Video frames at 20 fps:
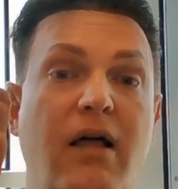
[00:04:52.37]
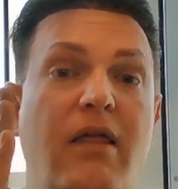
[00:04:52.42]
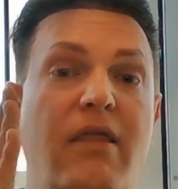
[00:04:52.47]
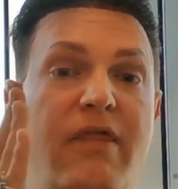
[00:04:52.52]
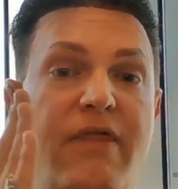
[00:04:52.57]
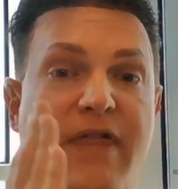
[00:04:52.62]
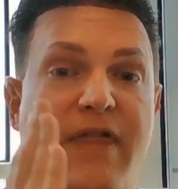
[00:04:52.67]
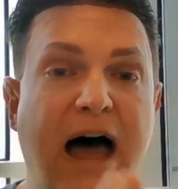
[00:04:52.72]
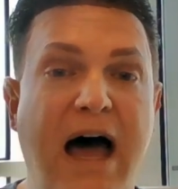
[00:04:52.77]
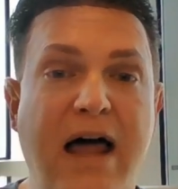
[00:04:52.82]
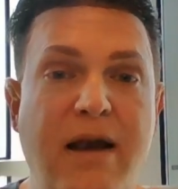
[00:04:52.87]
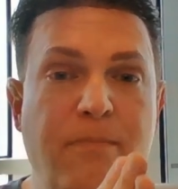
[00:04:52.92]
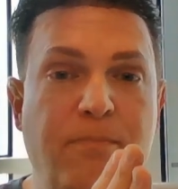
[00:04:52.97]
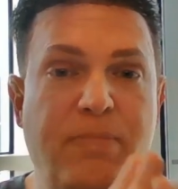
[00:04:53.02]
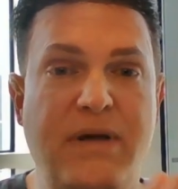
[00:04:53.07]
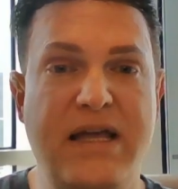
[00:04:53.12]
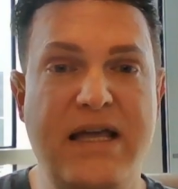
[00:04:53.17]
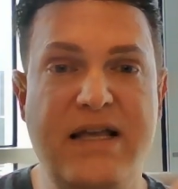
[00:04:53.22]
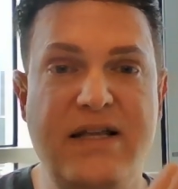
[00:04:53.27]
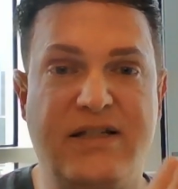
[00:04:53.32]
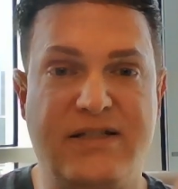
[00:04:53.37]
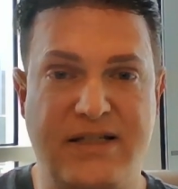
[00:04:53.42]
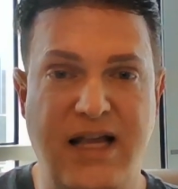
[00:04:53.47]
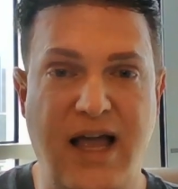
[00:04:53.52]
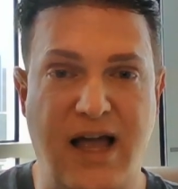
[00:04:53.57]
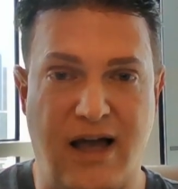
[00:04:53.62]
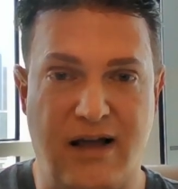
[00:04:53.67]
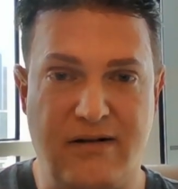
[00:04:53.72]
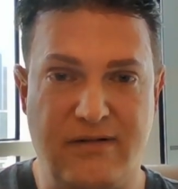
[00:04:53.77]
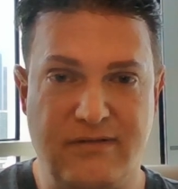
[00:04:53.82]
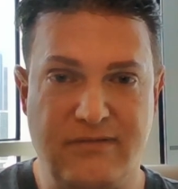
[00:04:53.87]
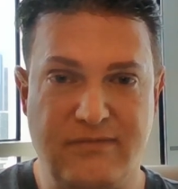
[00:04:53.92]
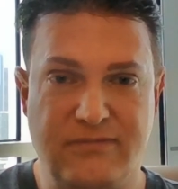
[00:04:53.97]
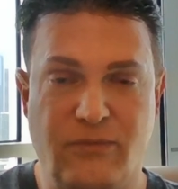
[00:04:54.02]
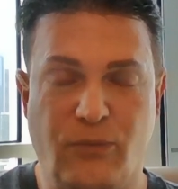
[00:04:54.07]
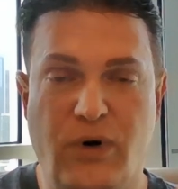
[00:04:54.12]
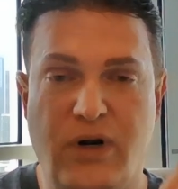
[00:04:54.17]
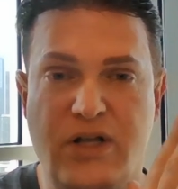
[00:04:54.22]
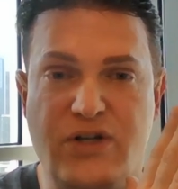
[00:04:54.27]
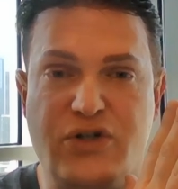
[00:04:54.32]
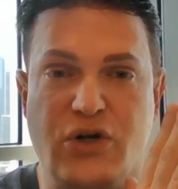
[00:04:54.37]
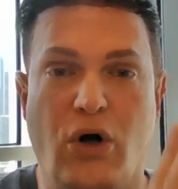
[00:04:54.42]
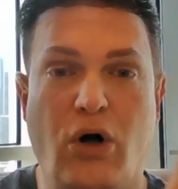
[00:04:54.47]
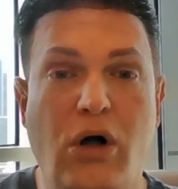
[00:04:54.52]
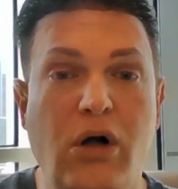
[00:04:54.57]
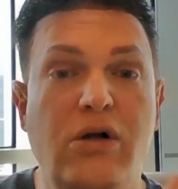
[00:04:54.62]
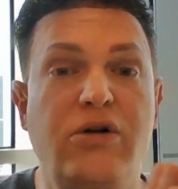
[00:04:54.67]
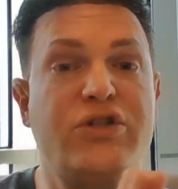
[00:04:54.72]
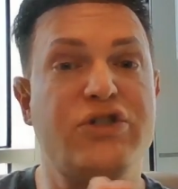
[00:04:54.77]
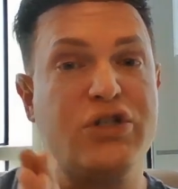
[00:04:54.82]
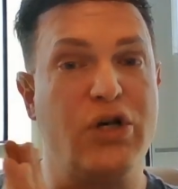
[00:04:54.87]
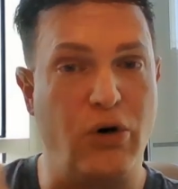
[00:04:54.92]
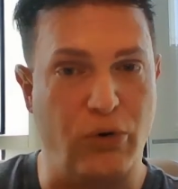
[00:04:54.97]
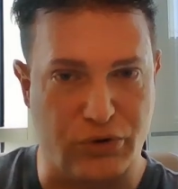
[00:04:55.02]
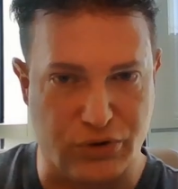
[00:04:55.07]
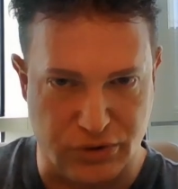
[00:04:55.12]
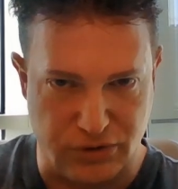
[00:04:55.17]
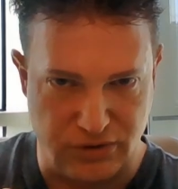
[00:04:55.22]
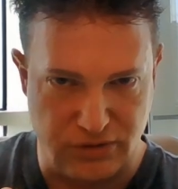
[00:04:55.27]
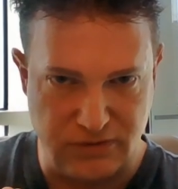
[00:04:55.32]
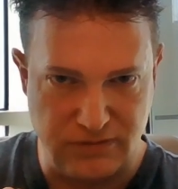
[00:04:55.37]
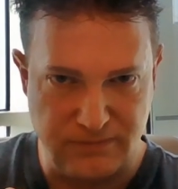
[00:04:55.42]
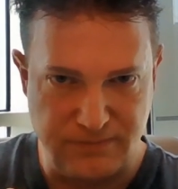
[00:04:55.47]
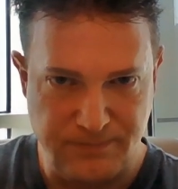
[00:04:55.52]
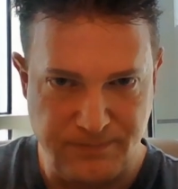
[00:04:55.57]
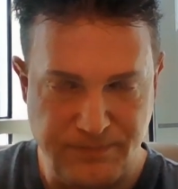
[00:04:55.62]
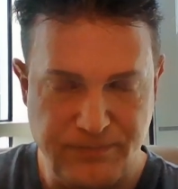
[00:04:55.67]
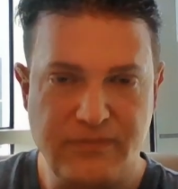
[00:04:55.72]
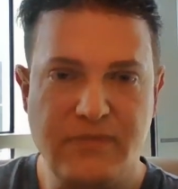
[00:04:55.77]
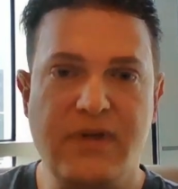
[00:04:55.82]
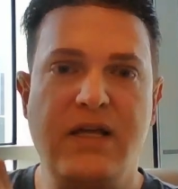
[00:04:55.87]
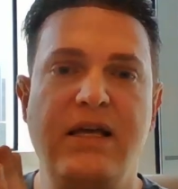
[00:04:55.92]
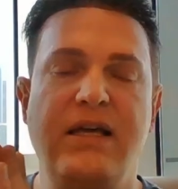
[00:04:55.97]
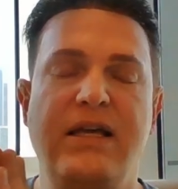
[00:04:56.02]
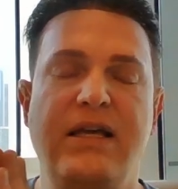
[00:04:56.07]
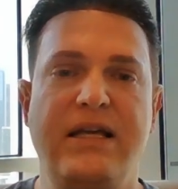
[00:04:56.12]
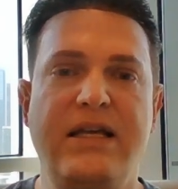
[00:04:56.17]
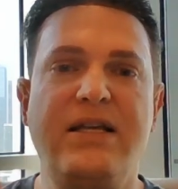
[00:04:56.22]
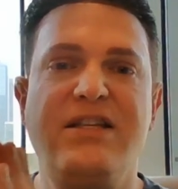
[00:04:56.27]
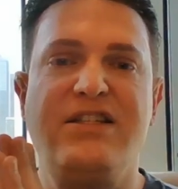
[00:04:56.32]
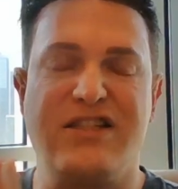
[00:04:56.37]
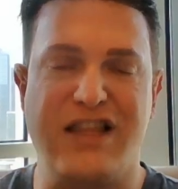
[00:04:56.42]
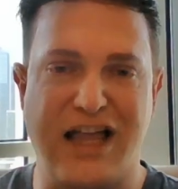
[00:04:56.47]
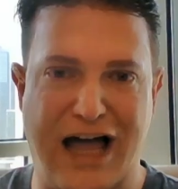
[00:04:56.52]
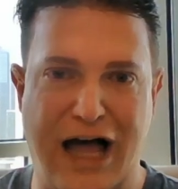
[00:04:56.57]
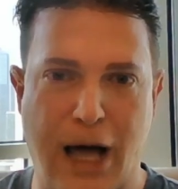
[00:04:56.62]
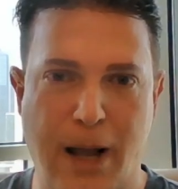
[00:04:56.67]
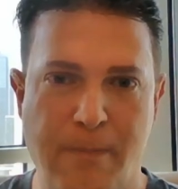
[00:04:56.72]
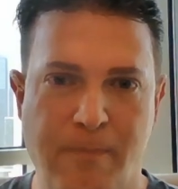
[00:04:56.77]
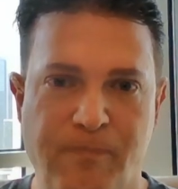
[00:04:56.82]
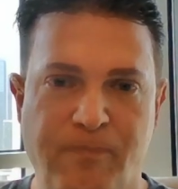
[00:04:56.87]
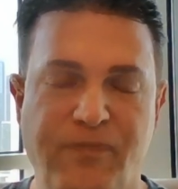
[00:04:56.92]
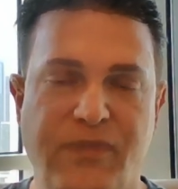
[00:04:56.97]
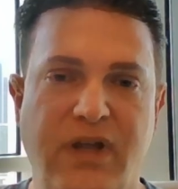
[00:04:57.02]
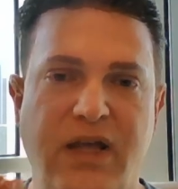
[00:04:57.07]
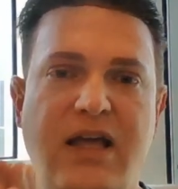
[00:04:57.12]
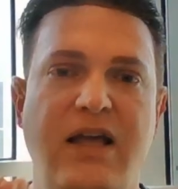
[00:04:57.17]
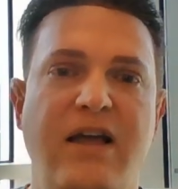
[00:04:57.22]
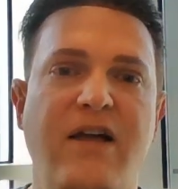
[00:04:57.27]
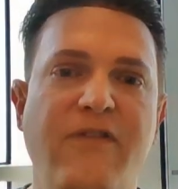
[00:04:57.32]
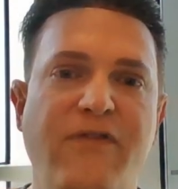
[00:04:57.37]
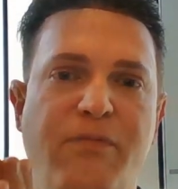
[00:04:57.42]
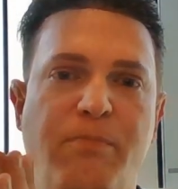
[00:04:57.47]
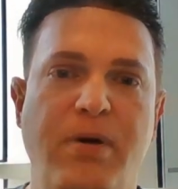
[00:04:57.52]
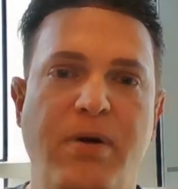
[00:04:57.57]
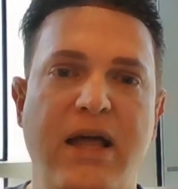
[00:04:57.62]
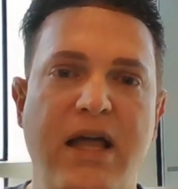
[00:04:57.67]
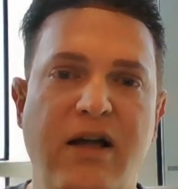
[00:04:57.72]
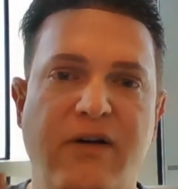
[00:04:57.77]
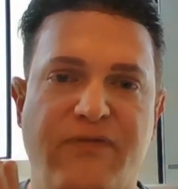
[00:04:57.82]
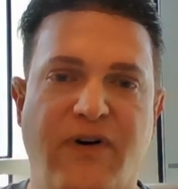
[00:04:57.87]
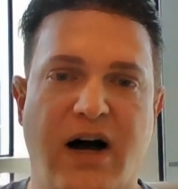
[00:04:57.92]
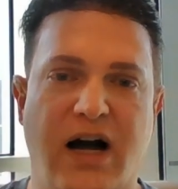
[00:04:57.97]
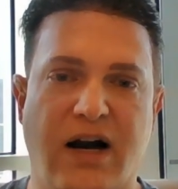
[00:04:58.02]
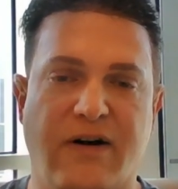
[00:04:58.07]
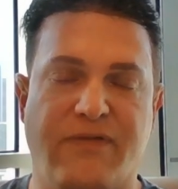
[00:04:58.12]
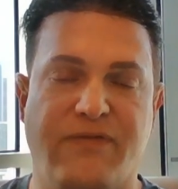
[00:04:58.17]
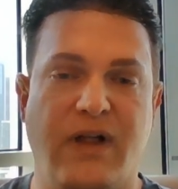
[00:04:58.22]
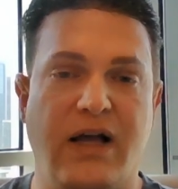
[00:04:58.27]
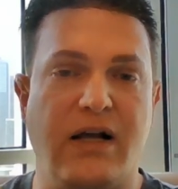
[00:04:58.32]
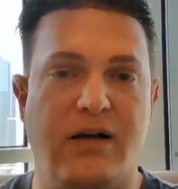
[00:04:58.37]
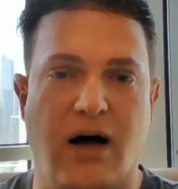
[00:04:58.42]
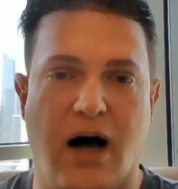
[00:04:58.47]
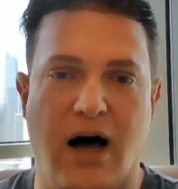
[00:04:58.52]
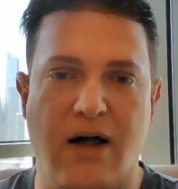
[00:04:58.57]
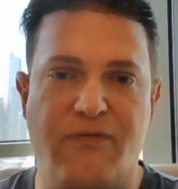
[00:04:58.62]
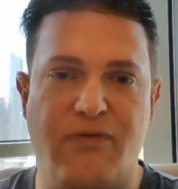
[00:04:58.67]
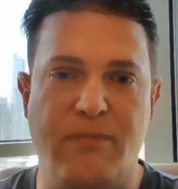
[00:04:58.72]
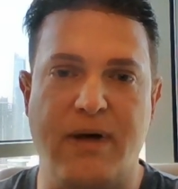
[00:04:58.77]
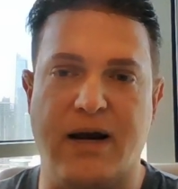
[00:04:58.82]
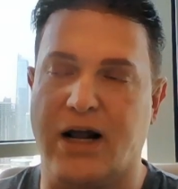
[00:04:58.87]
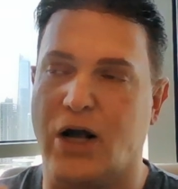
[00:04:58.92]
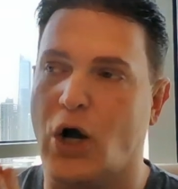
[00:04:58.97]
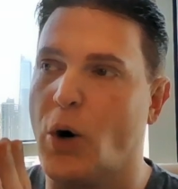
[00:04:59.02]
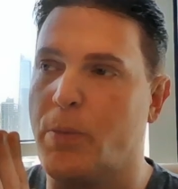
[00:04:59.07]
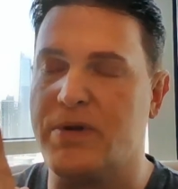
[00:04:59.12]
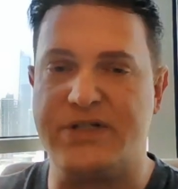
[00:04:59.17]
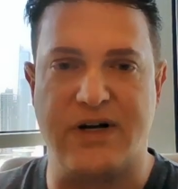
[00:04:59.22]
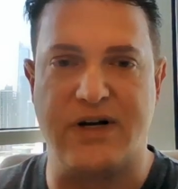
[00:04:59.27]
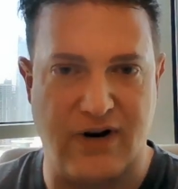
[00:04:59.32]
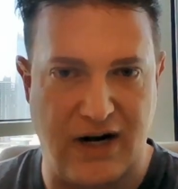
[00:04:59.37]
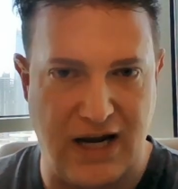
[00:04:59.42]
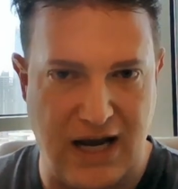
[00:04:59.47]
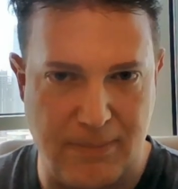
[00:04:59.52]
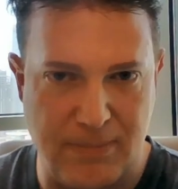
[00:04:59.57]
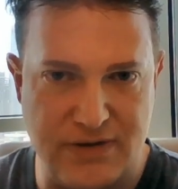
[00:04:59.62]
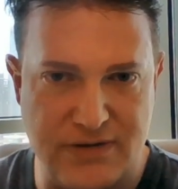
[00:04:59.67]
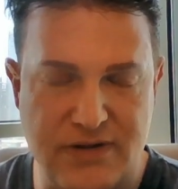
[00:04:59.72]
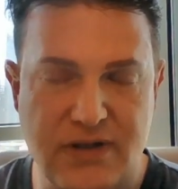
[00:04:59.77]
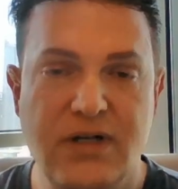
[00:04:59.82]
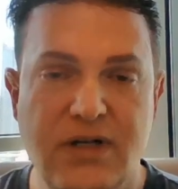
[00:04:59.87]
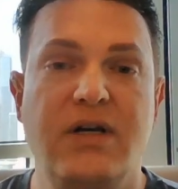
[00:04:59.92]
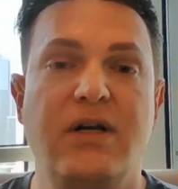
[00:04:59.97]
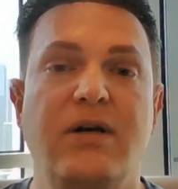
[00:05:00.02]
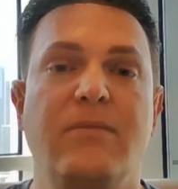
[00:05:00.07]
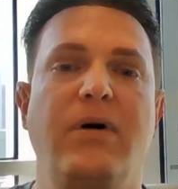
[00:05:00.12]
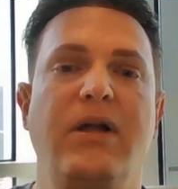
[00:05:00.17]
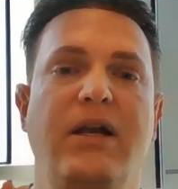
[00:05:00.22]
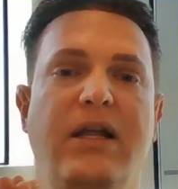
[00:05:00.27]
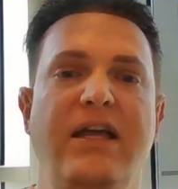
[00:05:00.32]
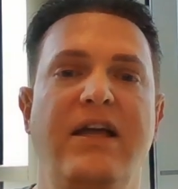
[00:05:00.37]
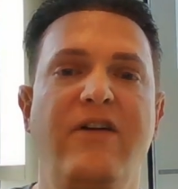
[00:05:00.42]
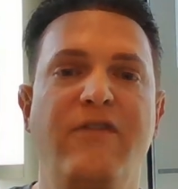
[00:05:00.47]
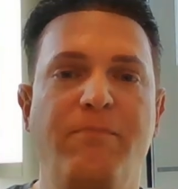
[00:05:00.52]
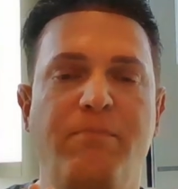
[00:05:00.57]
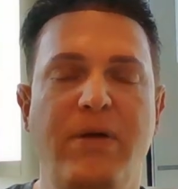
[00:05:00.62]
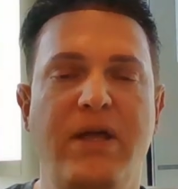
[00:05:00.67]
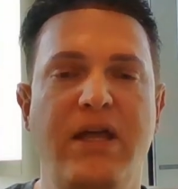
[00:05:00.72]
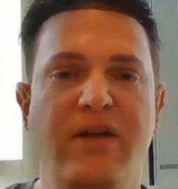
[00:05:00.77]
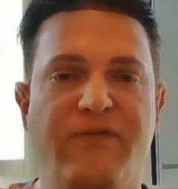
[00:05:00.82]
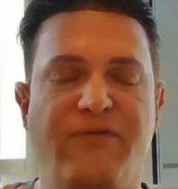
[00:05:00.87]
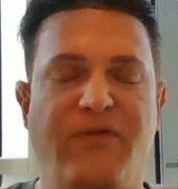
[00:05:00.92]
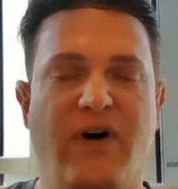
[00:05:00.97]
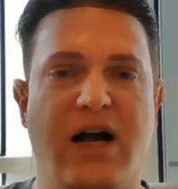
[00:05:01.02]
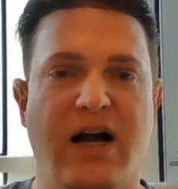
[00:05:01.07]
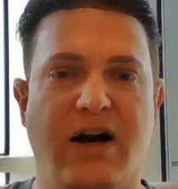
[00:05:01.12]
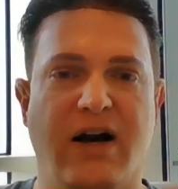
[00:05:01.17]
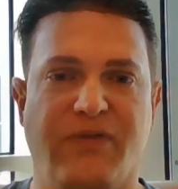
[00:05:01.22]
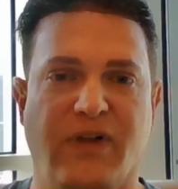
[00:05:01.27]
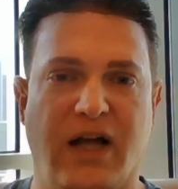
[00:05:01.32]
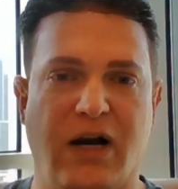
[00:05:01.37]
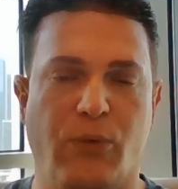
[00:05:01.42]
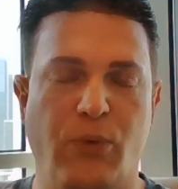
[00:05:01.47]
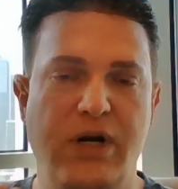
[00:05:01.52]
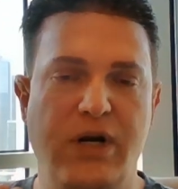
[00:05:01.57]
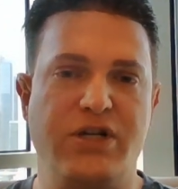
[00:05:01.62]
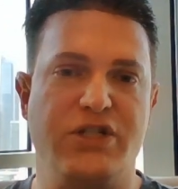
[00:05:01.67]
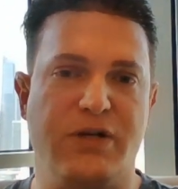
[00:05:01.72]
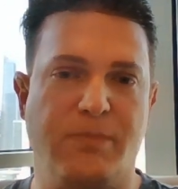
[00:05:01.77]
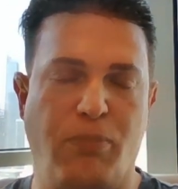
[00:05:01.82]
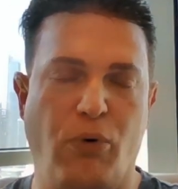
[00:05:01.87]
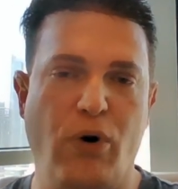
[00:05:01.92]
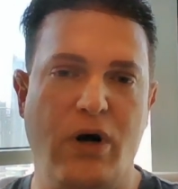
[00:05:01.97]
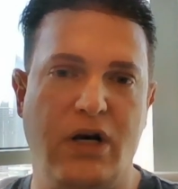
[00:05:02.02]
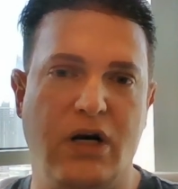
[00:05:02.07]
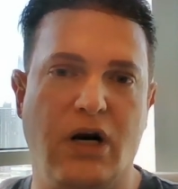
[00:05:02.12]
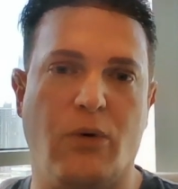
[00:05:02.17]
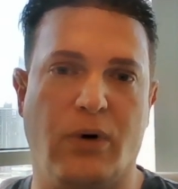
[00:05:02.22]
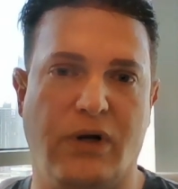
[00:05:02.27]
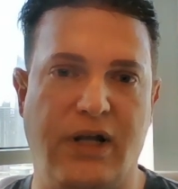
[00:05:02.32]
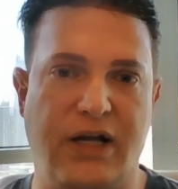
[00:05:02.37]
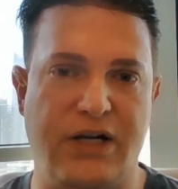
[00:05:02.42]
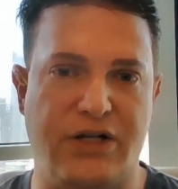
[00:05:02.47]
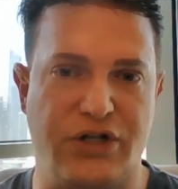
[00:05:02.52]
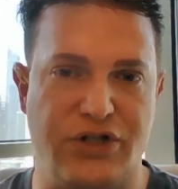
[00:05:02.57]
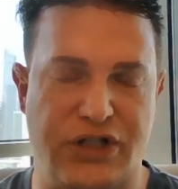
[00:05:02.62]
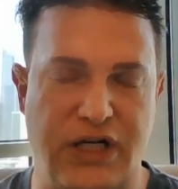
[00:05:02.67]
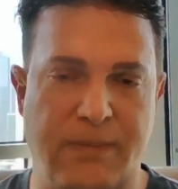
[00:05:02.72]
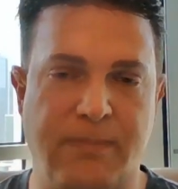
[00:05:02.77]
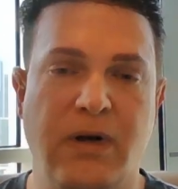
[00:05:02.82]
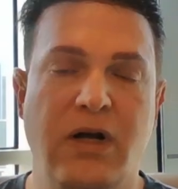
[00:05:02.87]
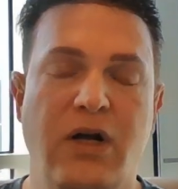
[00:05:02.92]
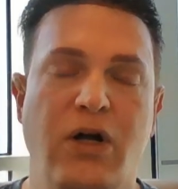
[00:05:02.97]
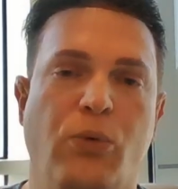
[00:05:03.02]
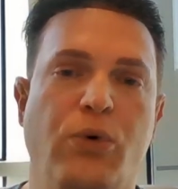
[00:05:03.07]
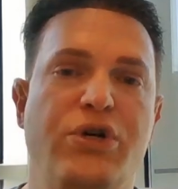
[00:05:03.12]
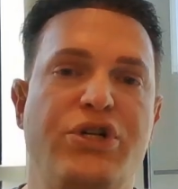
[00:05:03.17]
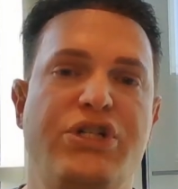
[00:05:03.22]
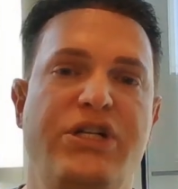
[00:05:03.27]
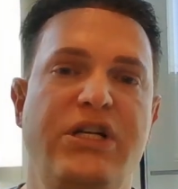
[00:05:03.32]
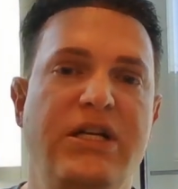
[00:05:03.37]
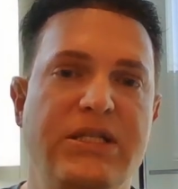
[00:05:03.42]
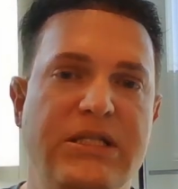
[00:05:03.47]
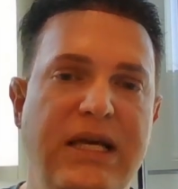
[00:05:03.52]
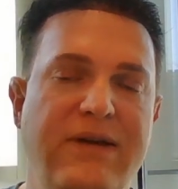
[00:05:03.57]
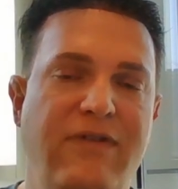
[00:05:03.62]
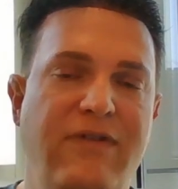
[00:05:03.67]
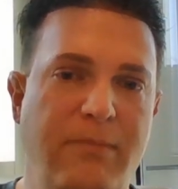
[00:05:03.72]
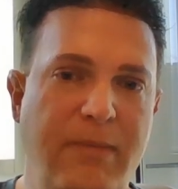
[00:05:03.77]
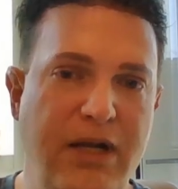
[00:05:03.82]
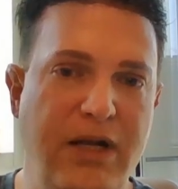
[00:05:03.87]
That being said, what is also true is that if Pink Firefly, God forbid, I hope this never happens, But if Pink Firefly reaches a point in our relationship where she is giving